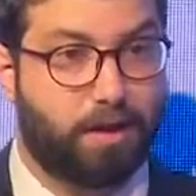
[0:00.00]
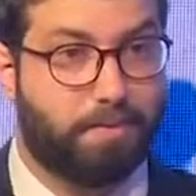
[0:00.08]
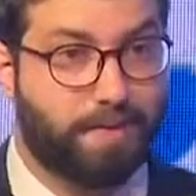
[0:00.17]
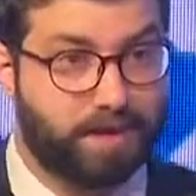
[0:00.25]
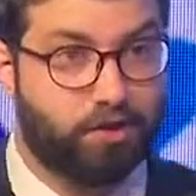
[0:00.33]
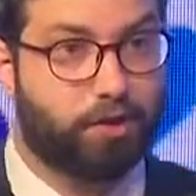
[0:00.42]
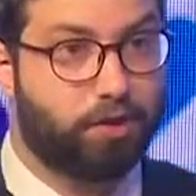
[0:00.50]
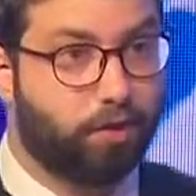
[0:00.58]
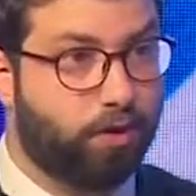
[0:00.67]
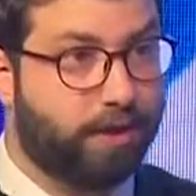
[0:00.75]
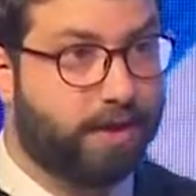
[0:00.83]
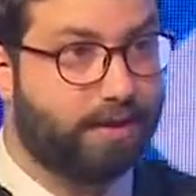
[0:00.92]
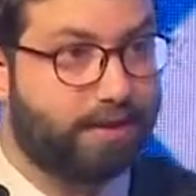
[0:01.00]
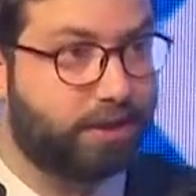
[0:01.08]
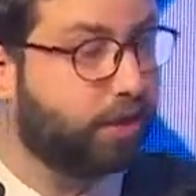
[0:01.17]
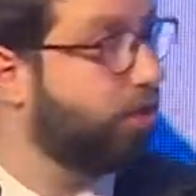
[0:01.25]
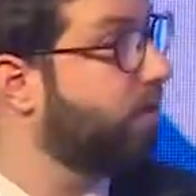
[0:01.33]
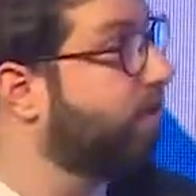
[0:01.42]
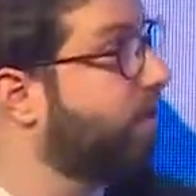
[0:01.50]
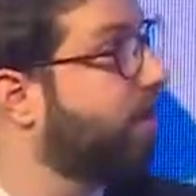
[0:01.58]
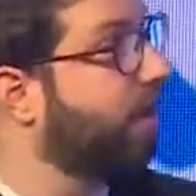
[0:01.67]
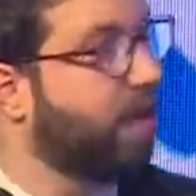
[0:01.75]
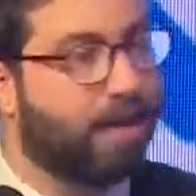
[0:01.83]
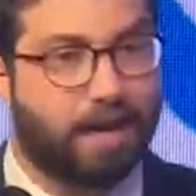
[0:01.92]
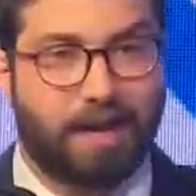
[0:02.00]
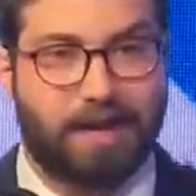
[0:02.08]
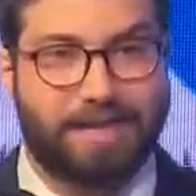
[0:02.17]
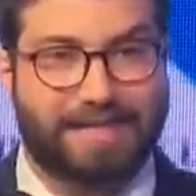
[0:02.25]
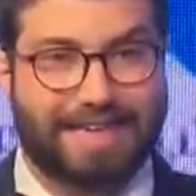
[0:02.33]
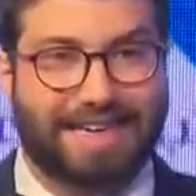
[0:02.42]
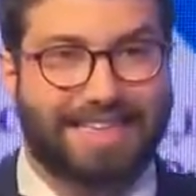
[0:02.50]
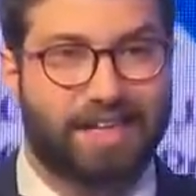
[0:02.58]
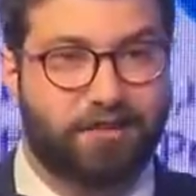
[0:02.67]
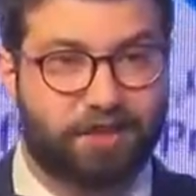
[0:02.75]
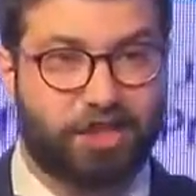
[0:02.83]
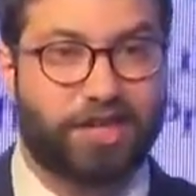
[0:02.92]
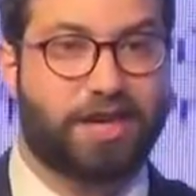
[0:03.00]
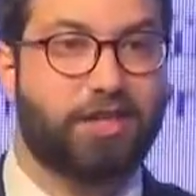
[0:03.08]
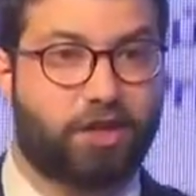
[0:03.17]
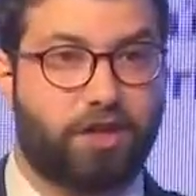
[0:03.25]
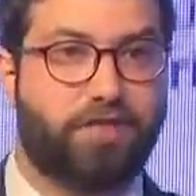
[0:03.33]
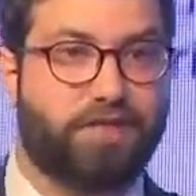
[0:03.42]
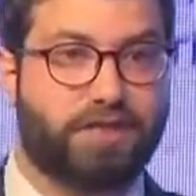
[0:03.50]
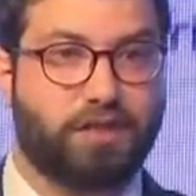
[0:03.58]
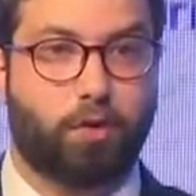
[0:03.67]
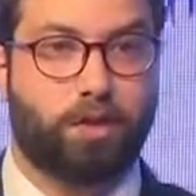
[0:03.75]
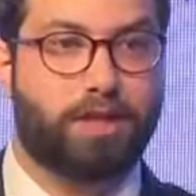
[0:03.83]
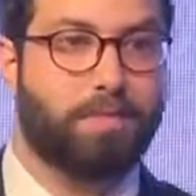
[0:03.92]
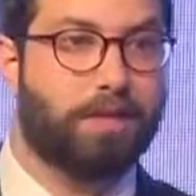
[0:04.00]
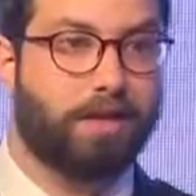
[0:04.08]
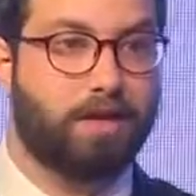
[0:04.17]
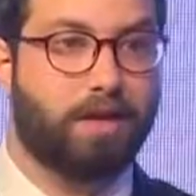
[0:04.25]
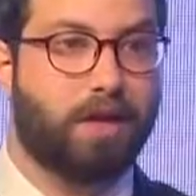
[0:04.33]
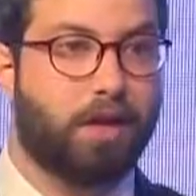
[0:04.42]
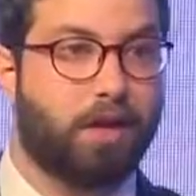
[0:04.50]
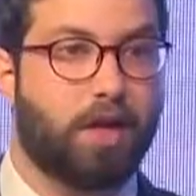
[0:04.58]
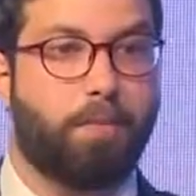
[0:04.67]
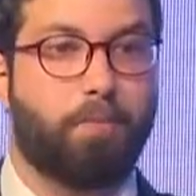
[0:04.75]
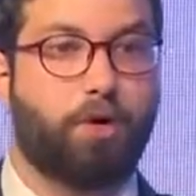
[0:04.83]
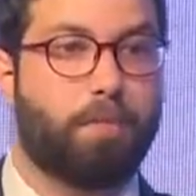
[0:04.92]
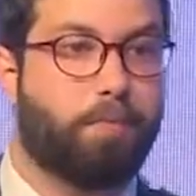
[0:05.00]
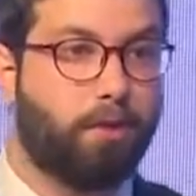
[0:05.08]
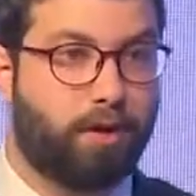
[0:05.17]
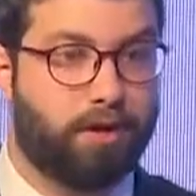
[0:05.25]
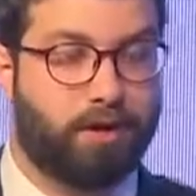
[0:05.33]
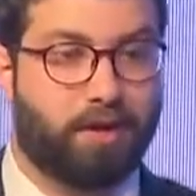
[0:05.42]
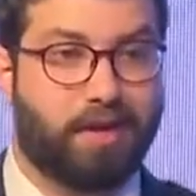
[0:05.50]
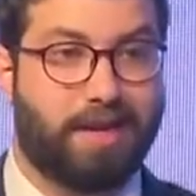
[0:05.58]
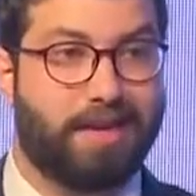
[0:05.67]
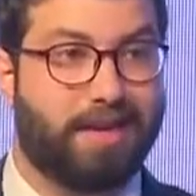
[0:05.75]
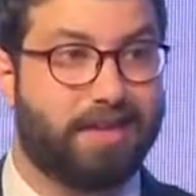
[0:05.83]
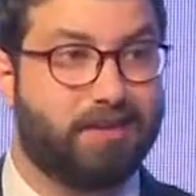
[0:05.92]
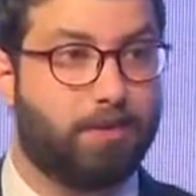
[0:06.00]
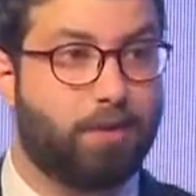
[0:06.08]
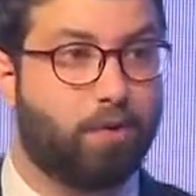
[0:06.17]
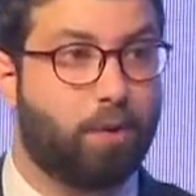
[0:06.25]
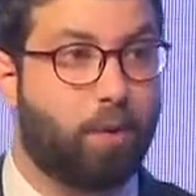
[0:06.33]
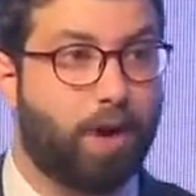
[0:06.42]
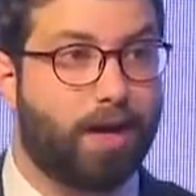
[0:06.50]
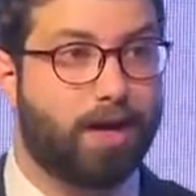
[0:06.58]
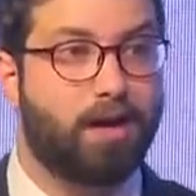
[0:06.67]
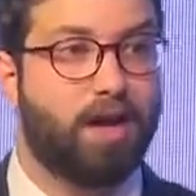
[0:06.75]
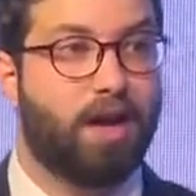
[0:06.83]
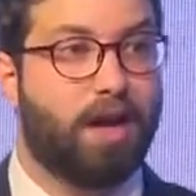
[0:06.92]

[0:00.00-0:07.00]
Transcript: ministries or organizations, this idea of shared service is going to be a lot more important, and it's going to require